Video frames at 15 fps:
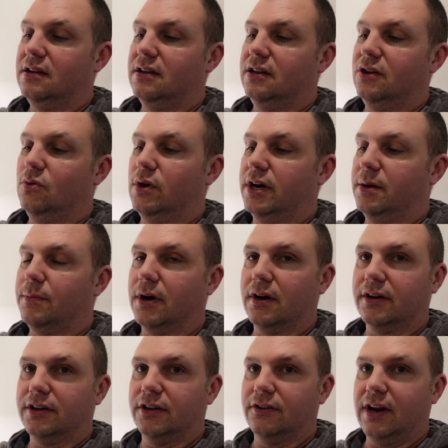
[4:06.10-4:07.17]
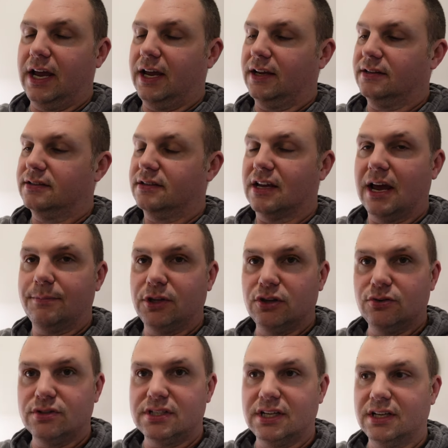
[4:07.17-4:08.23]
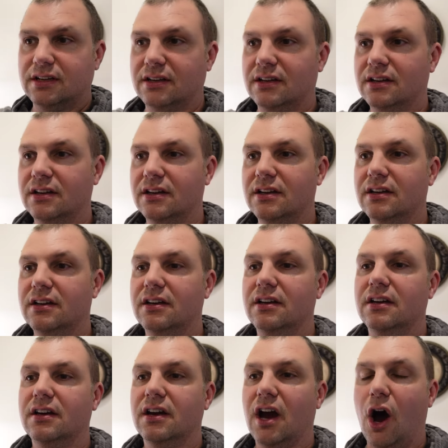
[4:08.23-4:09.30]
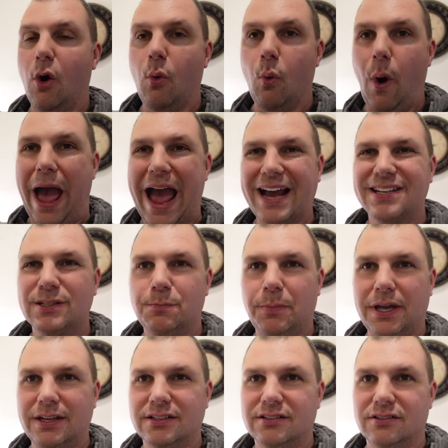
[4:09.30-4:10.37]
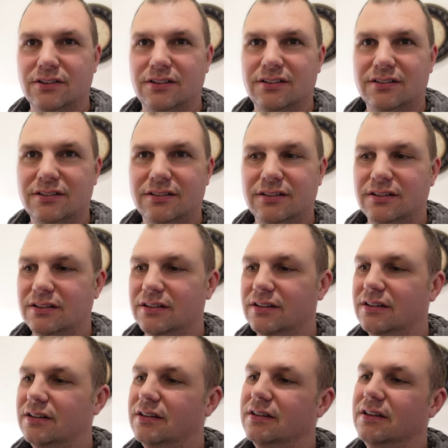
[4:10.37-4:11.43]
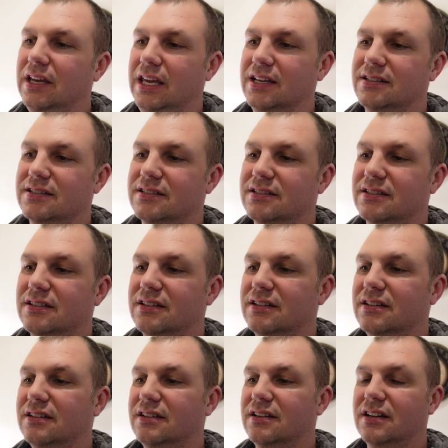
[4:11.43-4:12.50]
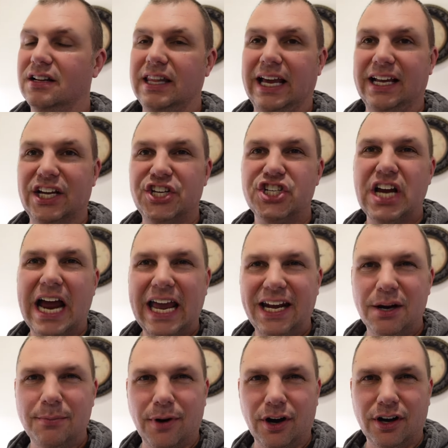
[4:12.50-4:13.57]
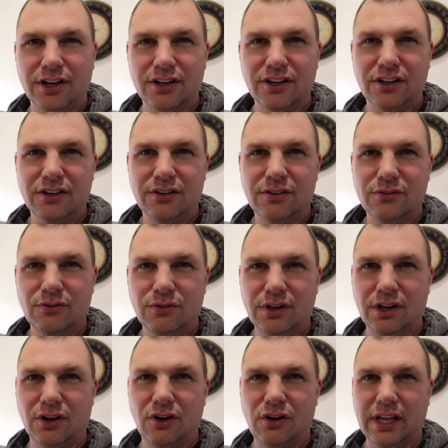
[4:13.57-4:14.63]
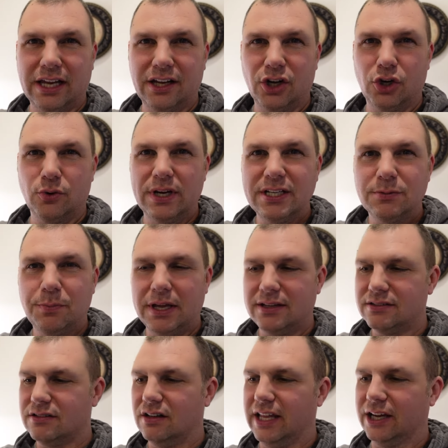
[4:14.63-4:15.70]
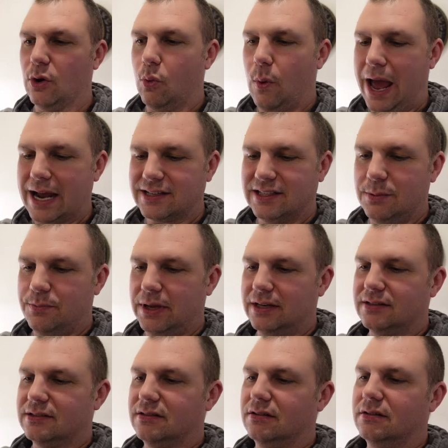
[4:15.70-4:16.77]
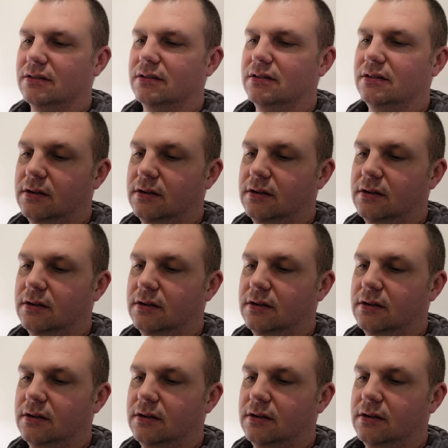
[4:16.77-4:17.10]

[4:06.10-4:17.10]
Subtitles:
You want to mark your eggs. I'm using a wax pencil. It's like a China marker, you know, like a grease pencil, like a waxy pencil.